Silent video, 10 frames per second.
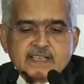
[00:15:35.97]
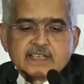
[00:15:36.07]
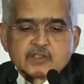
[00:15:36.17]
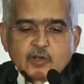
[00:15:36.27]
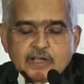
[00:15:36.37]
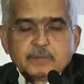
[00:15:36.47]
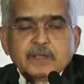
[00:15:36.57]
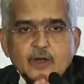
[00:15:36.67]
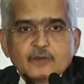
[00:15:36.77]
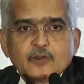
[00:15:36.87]
So let me
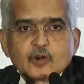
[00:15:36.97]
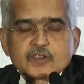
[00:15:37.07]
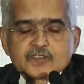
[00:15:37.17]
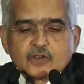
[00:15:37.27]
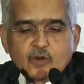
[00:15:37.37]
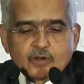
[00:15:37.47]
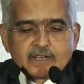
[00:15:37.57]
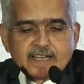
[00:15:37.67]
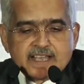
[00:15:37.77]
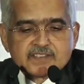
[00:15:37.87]
now focus on
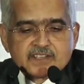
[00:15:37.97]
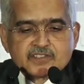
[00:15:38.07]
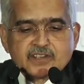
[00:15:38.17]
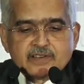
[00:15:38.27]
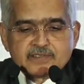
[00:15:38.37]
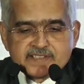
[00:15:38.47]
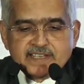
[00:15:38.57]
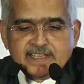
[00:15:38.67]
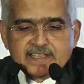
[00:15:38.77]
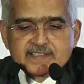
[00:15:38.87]
organizational
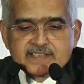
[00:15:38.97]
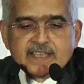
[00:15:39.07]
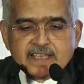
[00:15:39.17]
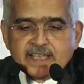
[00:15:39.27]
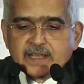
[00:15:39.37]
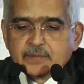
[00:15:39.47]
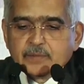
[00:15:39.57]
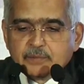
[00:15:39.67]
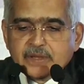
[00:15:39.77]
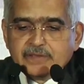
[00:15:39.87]
resilience in
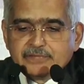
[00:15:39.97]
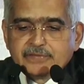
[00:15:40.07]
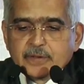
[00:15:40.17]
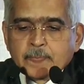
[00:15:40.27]
brief.